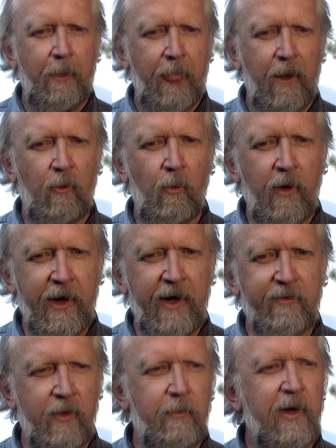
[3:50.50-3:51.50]

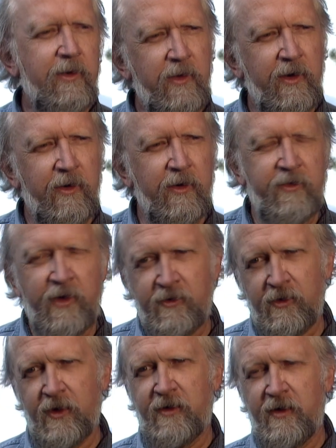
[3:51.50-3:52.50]
whatever, but they're
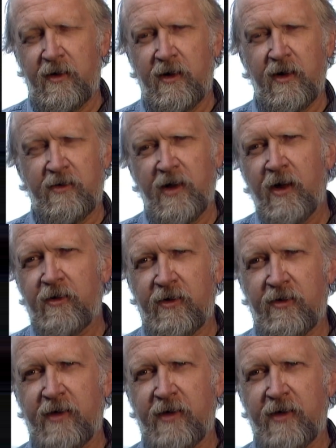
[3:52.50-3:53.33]
essentially intelligence